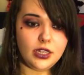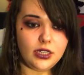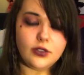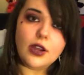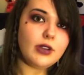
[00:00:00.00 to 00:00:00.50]

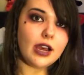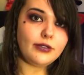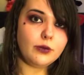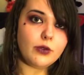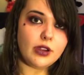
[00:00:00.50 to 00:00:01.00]
You don't have
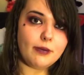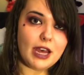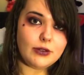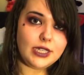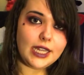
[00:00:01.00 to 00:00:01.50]
to worry
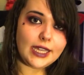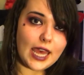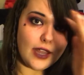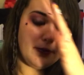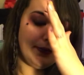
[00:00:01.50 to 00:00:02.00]
about it again.